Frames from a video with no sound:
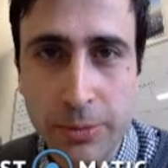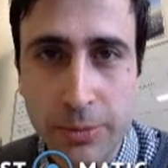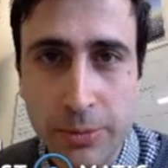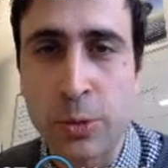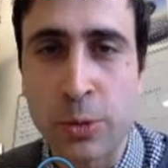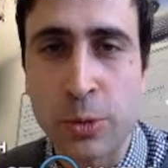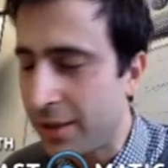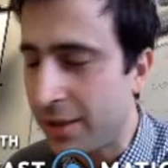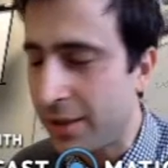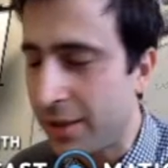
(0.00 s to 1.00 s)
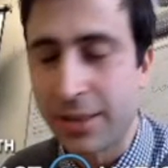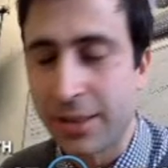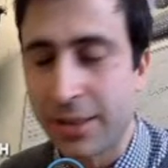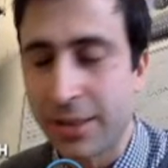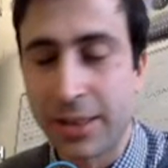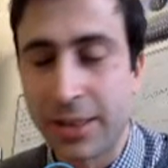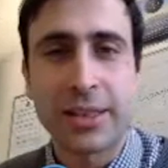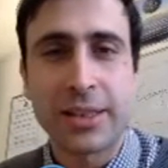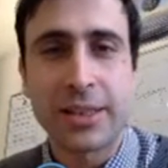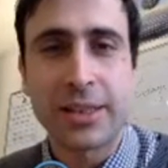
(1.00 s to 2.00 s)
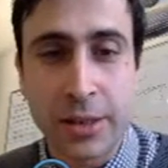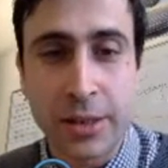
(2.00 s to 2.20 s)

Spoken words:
But let's explore that. Let's prove it.